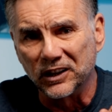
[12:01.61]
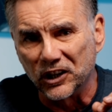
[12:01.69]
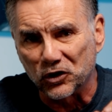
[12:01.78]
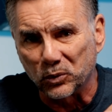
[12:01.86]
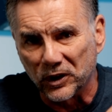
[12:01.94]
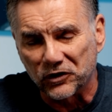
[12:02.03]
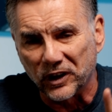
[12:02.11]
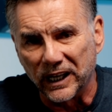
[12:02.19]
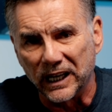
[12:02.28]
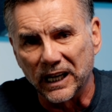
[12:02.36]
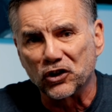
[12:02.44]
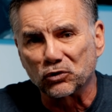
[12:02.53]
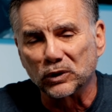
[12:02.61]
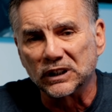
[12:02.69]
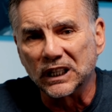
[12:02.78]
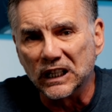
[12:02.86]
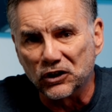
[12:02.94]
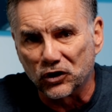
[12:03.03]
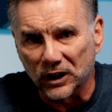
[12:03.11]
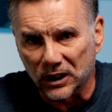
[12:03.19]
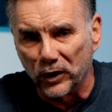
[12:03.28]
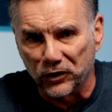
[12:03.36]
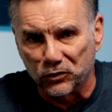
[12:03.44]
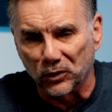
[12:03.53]
This was a strategic
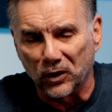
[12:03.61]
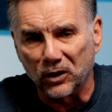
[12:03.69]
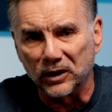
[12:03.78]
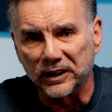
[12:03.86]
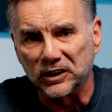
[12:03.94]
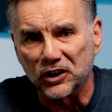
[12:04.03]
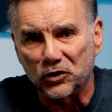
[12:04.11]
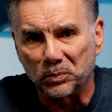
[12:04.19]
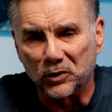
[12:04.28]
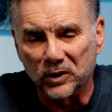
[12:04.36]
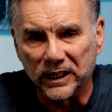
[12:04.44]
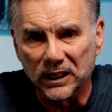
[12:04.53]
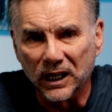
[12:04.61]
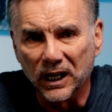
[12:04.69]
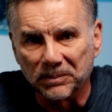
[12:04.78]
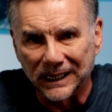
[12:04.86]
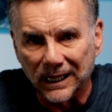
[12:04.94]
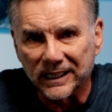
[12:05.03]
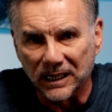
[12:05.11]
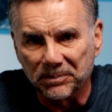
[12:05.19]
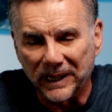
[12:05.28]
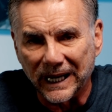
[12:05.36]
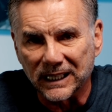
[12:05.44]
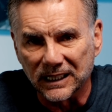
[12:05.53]
withdrawal at this point, but I'll get
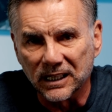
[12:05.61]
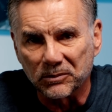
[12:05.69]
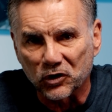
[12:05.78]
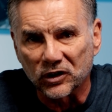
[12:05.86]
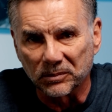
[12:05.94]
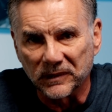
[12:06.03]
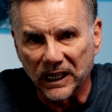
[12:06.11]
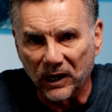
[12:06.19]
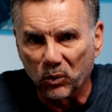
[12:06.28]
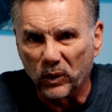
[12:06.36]
back at him someday.